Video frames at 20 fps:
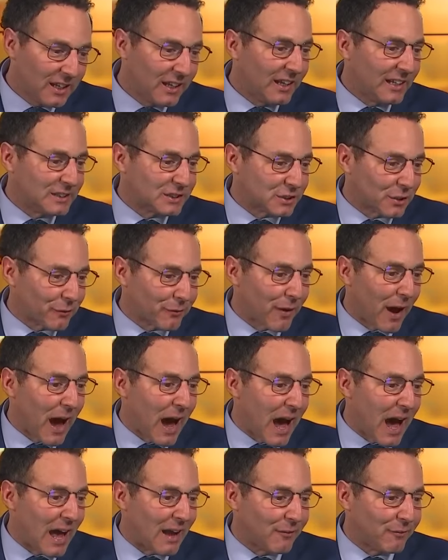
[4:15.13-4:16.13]
He
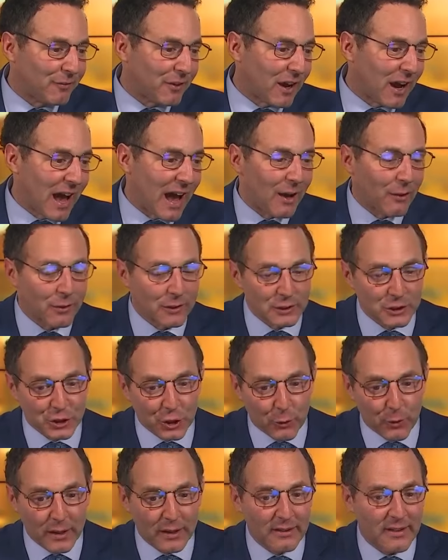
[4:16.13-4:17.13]
survived. How the
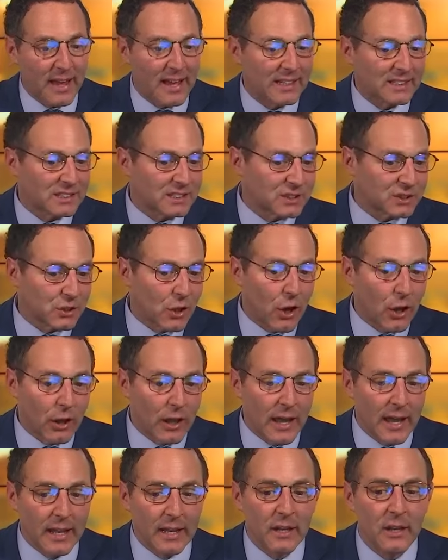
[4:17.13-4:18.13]
jury takes us
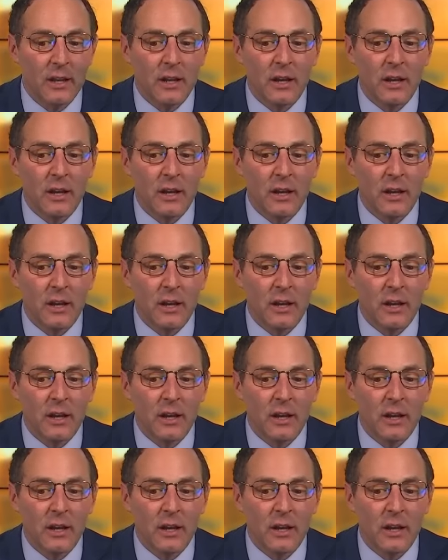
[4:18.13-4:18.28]
all in.